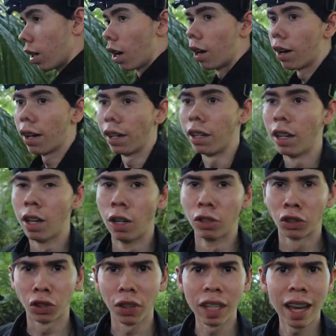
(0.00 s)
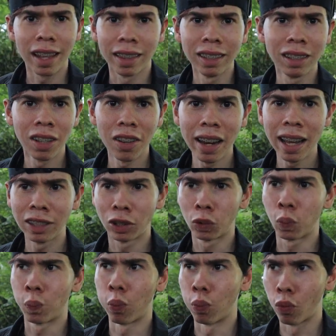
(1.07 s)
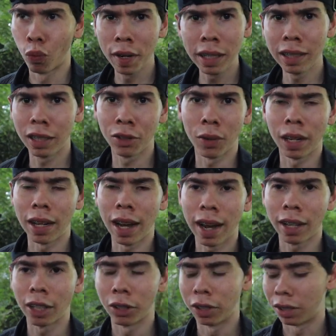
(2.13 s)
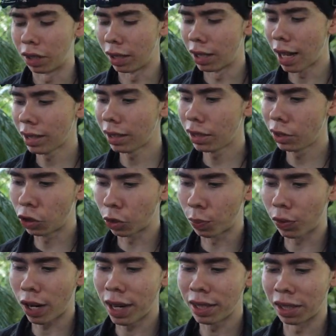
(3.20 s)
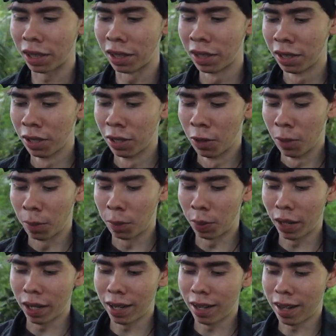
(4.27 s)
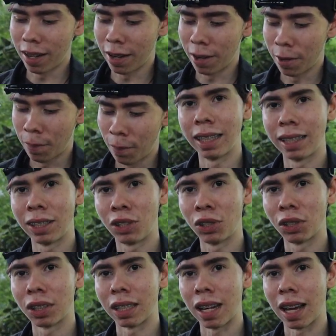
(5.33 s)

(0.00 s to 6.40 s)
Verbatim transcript: All right. So yeah, this gun has really great accuracy. That is surprising but uh, it's just